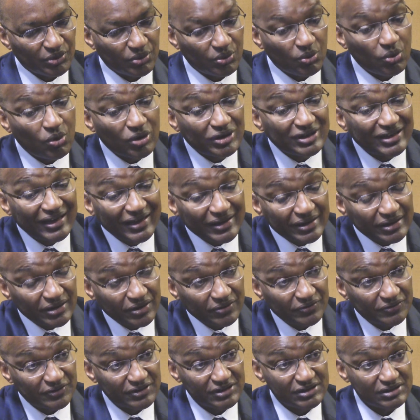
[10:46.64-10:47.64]
what area
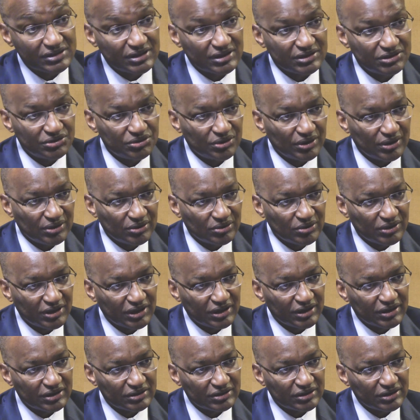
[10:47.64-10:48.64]
of research you're looking
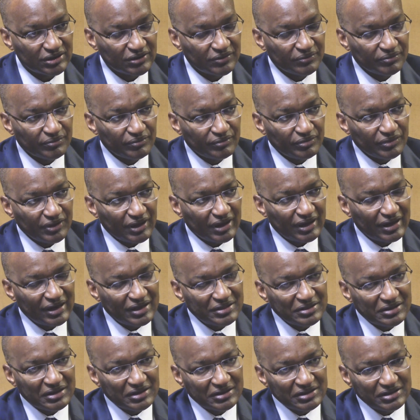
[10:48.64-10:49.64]
at. And I
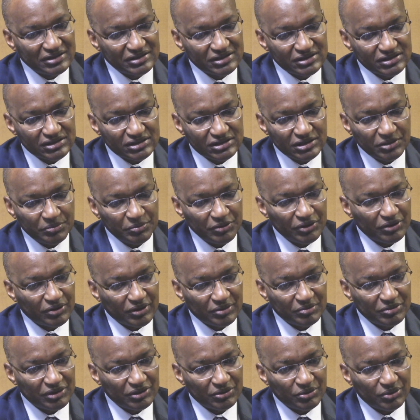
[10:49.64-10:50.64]
think this is typical. I
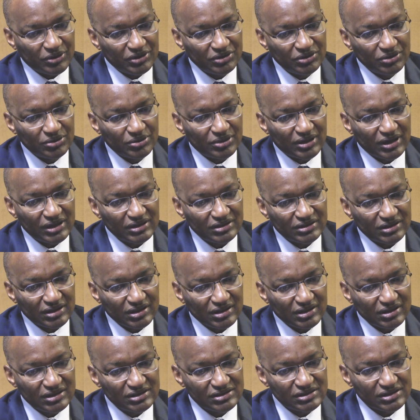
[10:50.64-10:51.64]
mean, when you write a
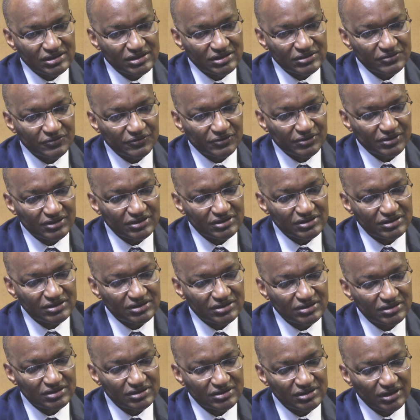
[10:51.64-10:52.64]
thesis, for
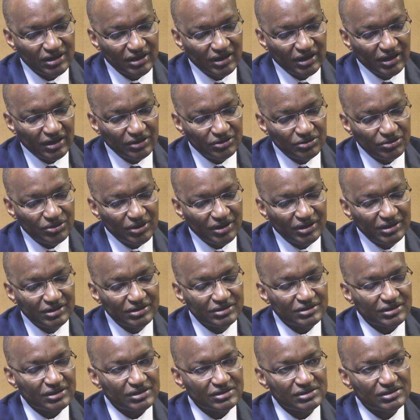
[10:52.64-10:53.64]
instance, your
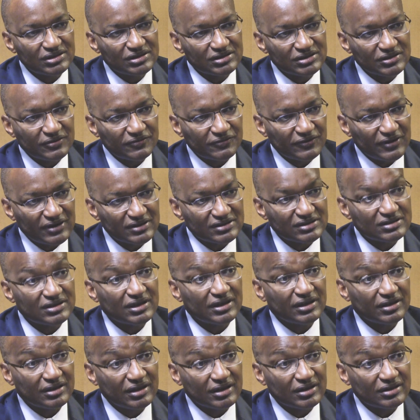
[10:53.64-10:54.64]
interest is the first
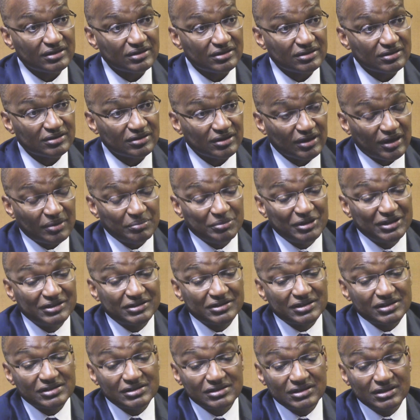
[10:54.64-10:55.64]
thing. That I'm
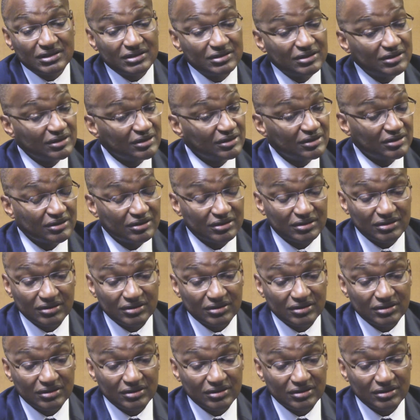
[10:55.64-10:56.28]
interested in,